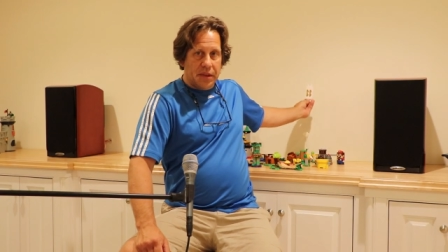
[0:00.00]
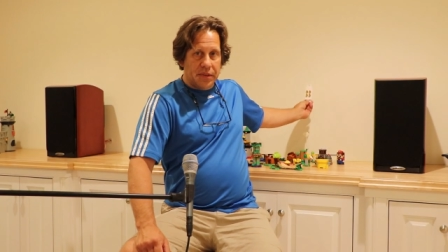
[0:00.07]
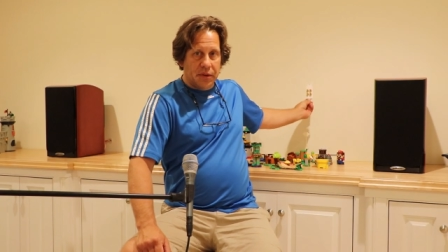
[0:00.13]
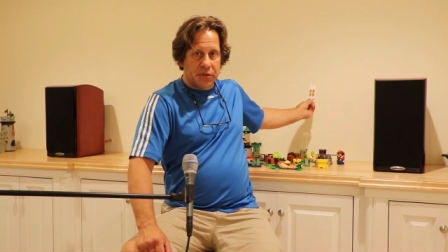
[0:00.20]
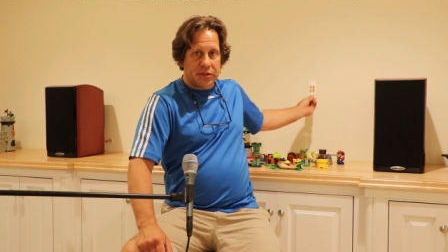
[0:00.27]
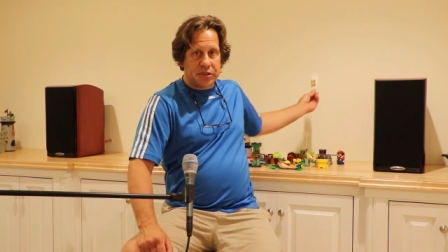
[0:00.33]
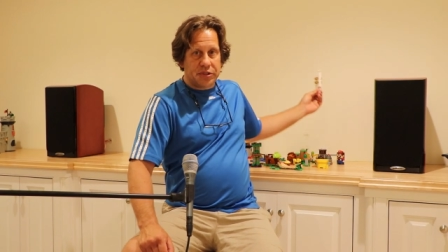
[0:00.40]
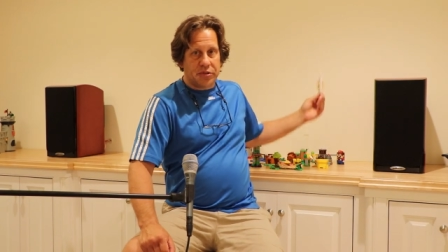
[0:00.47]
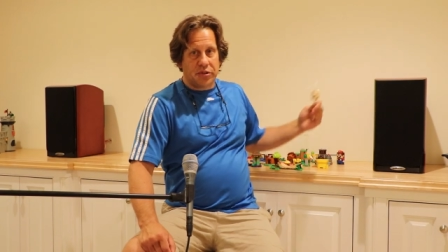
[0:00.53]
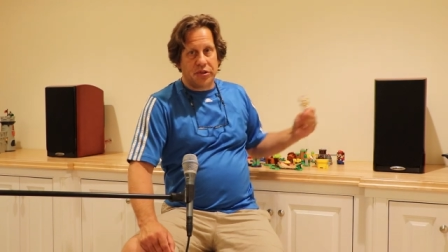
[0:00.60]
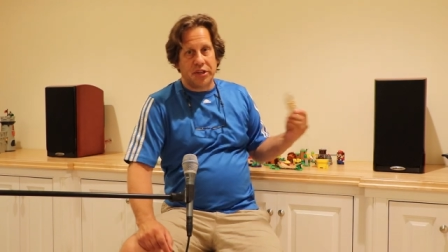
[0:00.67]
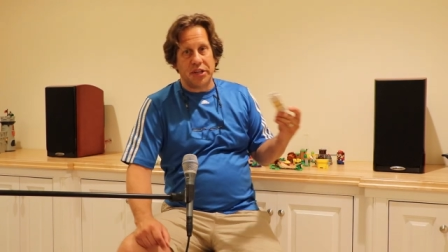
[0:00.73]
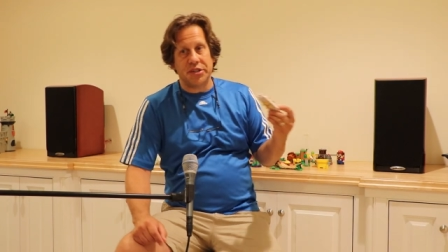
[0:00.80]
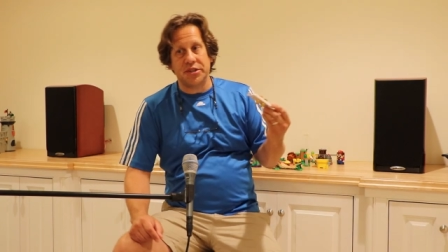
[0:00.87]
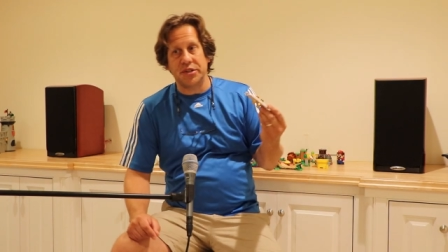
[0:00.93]
those
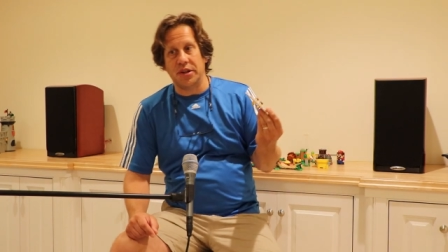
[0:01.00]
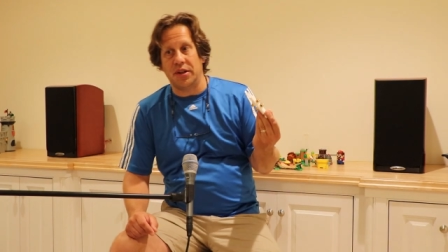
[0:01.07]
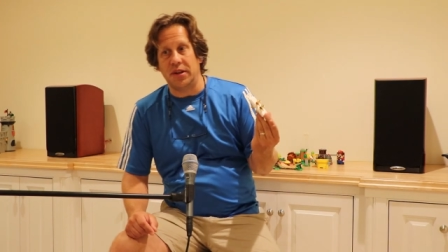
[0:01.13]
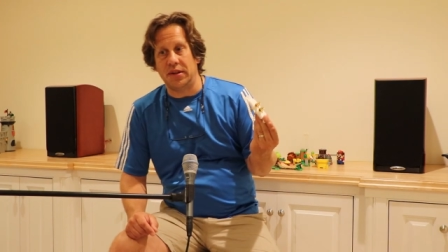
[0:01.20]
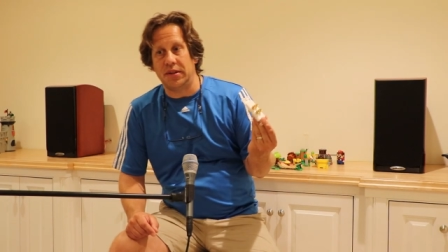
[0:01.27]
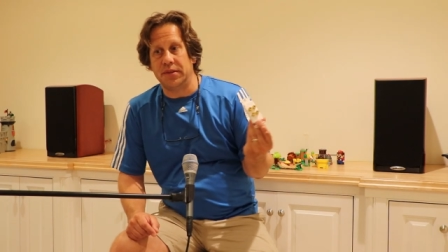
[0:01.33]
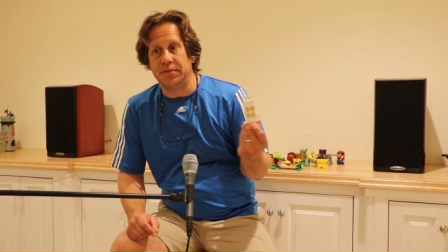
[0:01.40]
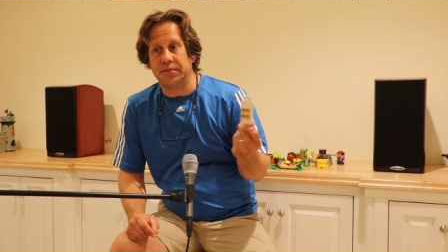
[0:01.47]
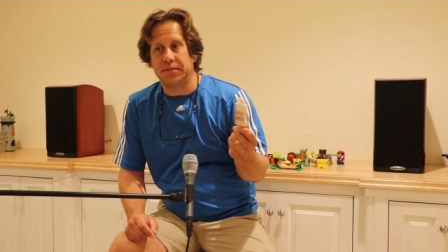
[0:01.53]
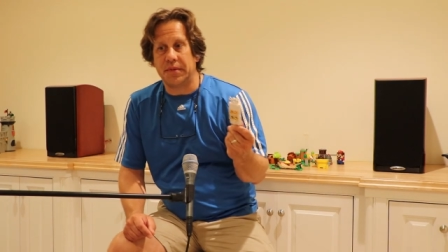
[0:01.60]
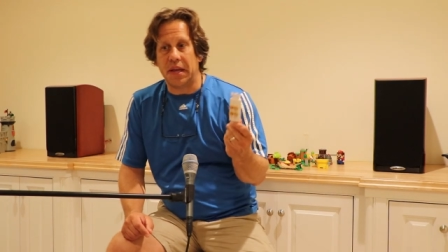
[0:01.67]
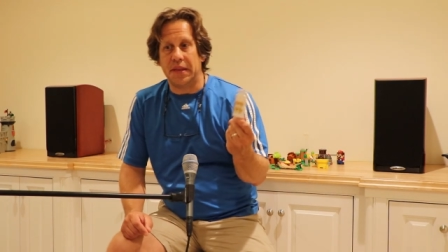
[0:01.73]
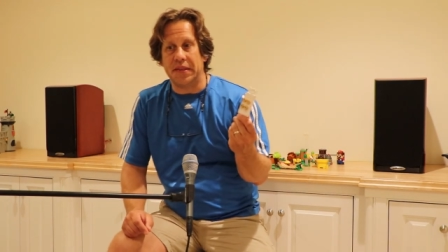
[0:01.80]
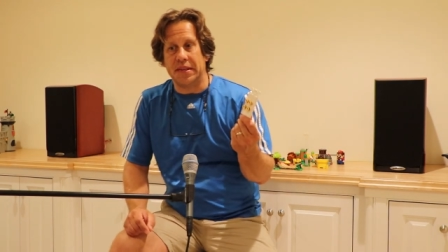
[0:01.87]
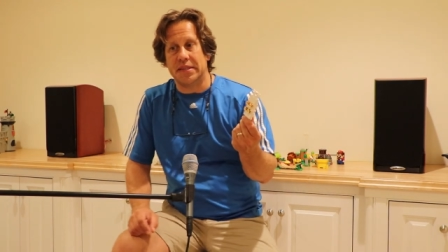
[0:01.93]
traditional,
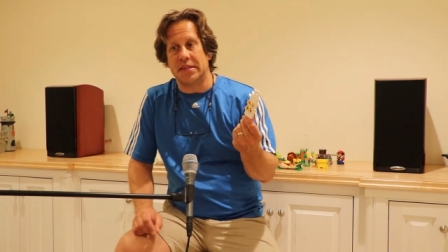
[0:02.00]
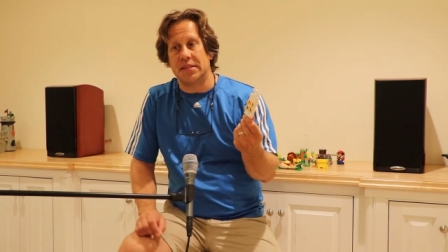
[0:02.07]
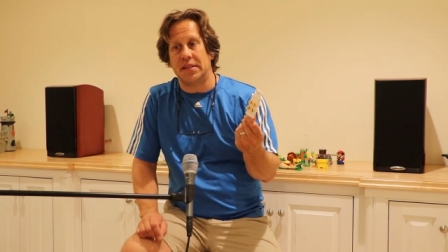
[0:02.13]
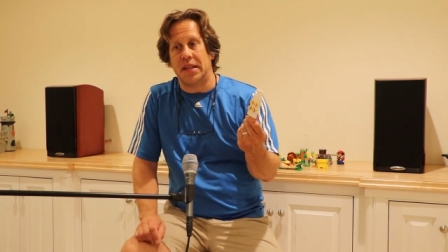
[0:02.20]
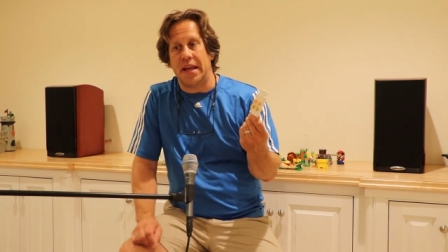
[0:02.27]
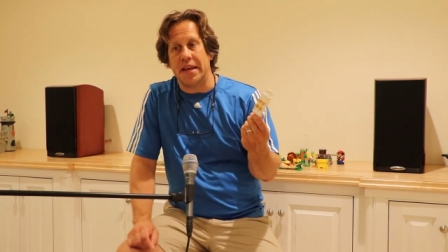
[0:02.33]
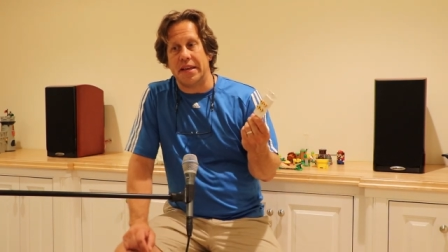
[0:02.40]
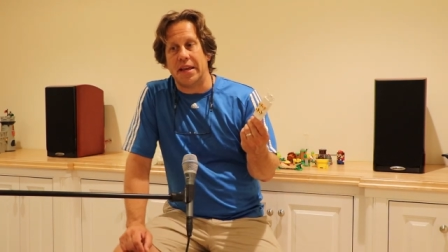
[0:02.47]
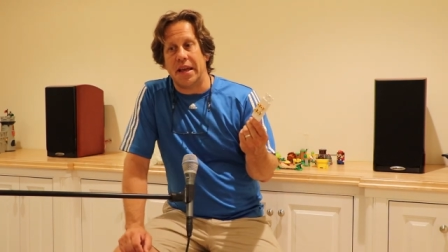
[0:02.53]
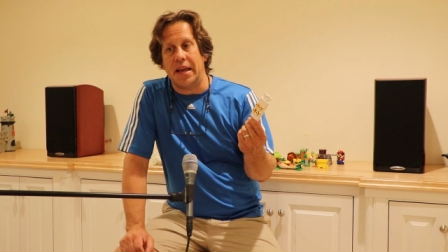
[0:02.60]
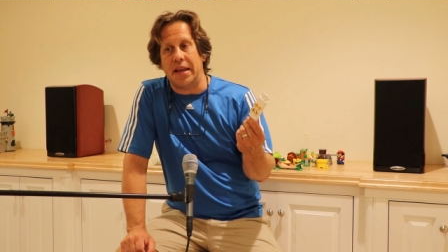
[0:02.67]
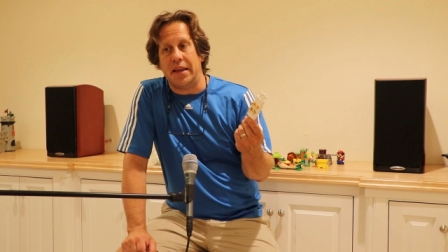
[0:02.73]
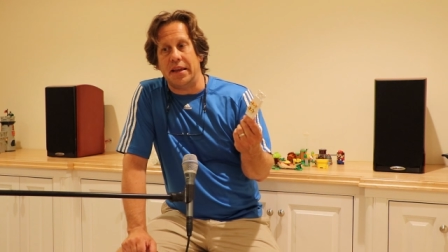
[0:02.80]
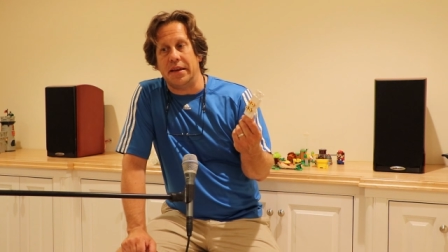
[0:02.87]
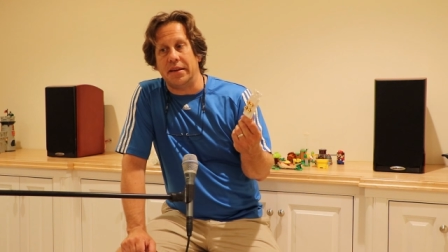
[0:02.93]
and this is like
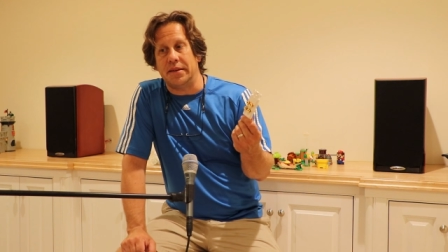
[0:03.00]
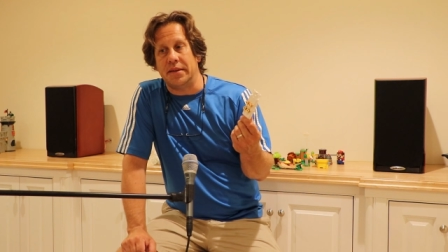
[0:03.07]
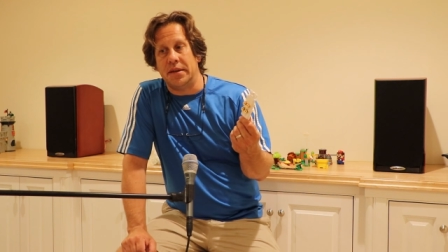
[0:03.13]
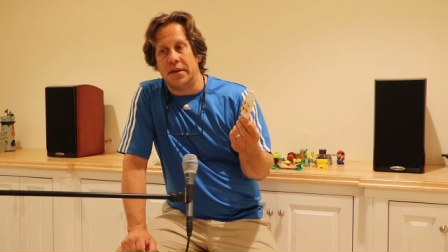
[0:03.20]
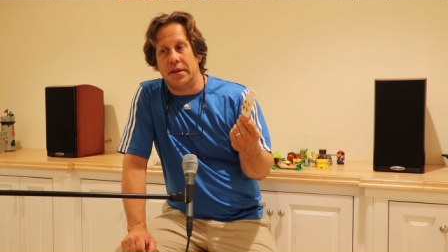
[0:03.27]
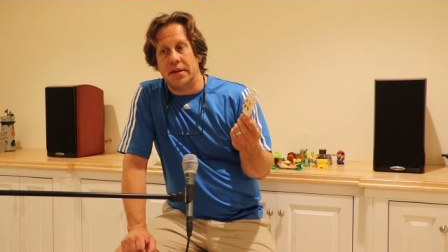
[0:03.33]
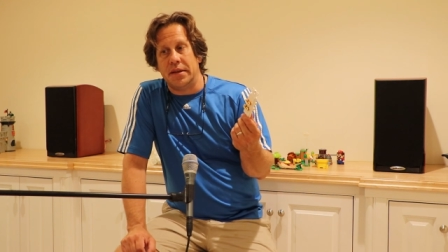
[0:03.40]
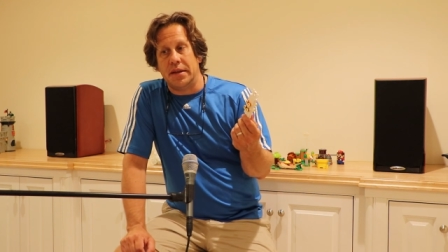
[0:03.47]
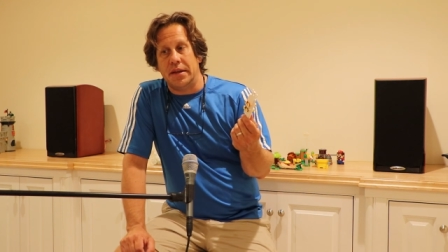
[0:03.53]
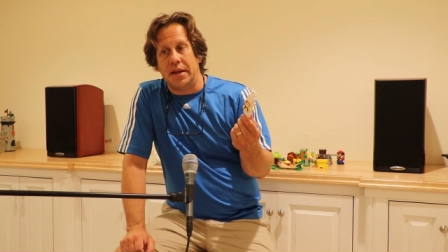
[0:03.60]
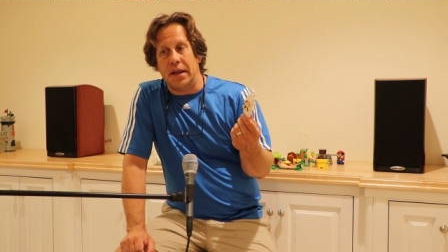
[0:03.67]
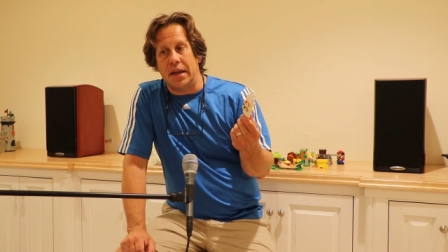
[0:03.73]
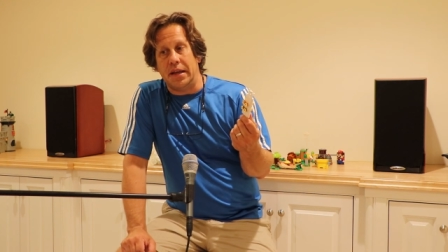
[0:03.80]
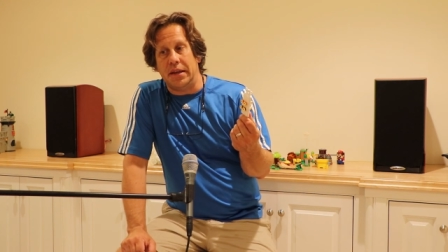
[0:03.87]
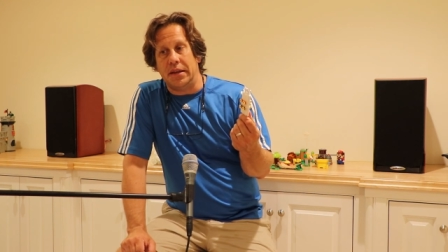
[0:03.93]
a, uh,
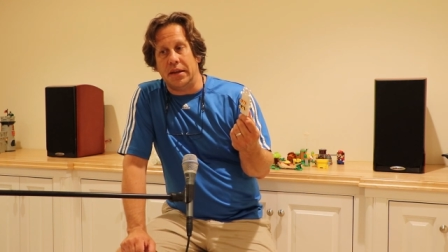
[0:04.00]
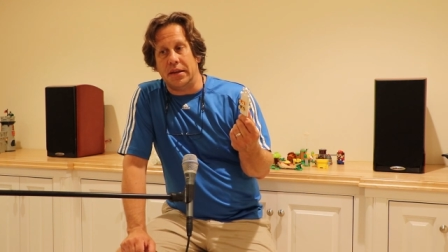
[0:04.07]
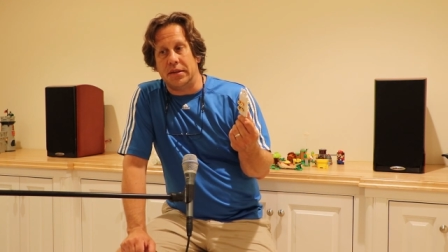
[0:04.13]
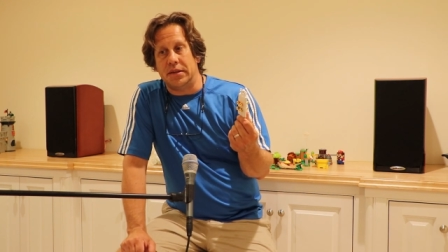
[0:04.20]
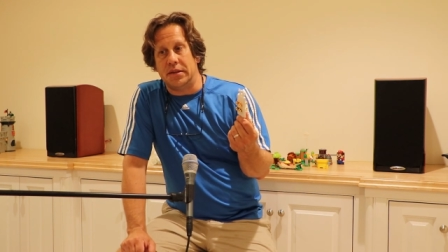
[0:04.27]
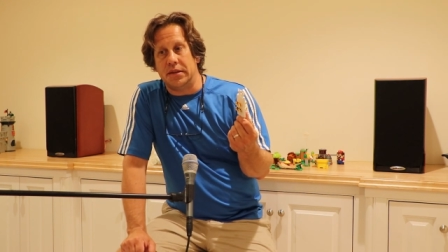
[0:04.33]
a, uh,